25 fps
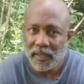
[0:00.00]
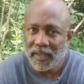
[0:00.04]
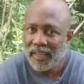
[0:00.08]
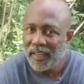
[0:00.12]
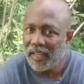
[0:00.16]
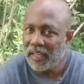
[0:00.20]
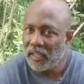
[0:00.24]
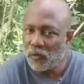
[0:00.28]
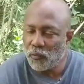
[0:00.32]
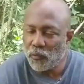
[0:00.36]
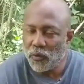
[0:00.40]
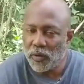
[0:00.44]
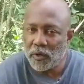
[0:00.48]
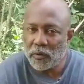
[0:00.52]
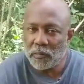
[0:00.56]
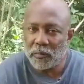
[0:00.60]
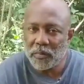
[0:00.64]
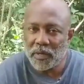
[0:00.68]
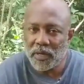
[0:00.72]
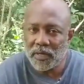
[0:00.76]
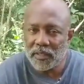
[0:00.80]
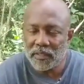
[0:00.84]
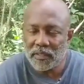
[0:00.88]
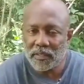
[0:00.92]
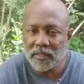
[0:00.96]
In the winter
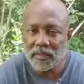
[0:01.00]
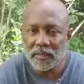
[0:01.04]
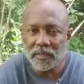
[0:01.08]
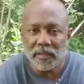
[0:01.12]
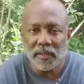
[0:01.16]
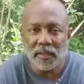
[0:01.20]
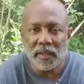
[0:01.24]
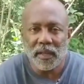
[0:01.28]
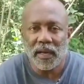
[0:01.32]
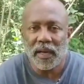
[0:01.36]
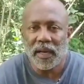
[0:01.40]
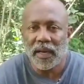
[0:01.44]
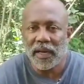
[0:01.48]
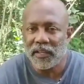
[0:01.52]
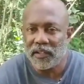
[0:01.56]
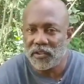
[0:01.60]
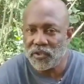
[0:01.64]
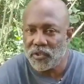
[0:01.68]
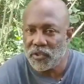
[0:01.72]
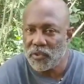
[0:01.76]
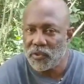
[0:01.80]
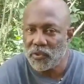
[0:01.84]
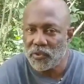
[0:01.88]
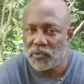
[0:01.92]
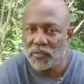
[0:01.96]
months, I
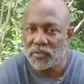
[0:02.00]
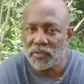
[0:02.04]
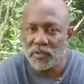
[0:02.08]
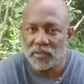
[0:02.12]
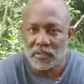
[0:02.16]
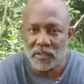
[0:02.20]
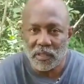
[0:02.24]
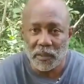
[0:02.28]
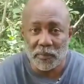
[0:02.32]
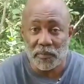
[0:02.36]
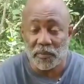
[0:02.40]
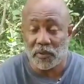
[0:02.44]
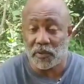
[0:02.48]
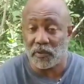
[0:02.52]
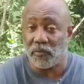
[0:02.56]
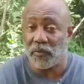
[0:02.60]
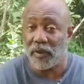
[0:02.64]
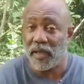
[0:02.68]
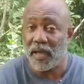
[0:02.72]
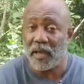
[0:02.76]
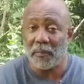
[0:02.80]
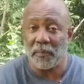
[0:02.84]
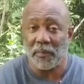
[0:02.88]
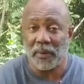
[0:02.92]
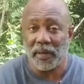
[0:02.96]
choose to sleep on the
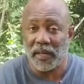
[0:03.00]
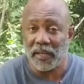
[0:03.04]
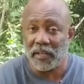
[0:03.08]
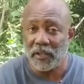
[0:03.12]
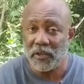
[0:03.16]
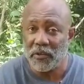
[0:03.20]
ground, but I